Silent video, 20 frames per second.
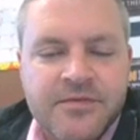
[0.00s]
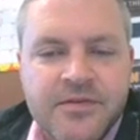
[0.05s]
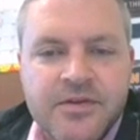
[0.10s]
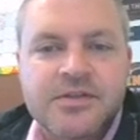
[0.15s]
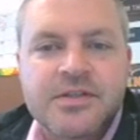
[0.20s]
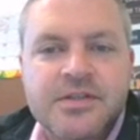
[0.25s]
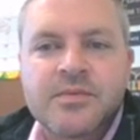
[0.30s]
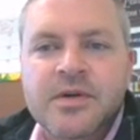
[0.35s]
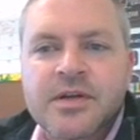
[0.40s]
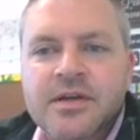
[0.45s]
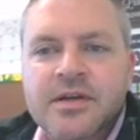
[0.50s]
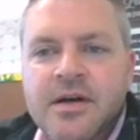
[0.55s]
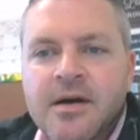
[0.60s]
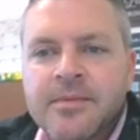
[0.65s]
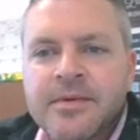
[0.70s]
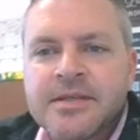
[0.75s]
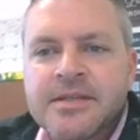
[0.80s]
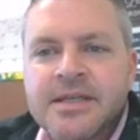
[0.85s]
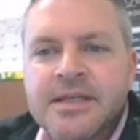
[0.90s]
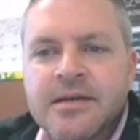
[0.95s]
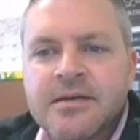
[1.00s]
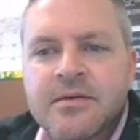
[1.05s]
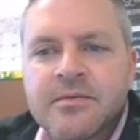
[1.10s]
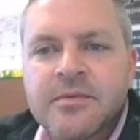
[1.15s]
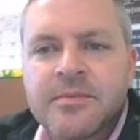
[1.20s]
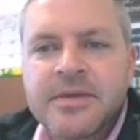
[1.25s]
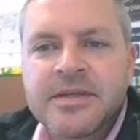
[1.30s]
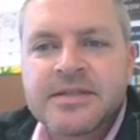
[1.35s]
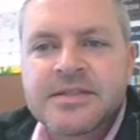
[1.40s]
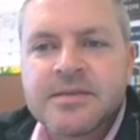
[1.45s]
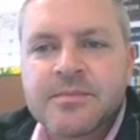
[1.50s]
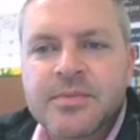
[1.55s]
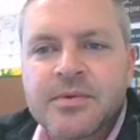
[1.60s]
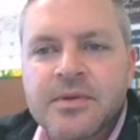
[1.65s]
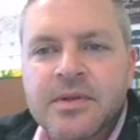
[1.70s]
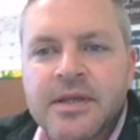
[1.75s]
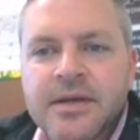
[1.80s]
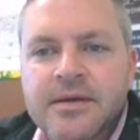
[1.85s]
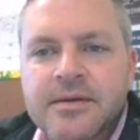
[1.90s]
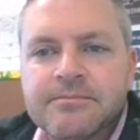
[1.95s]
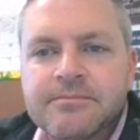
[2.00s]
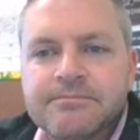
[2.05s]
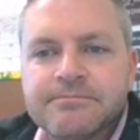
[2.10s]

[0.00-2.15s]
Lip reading: you did want to copy it down, it would be a simple click.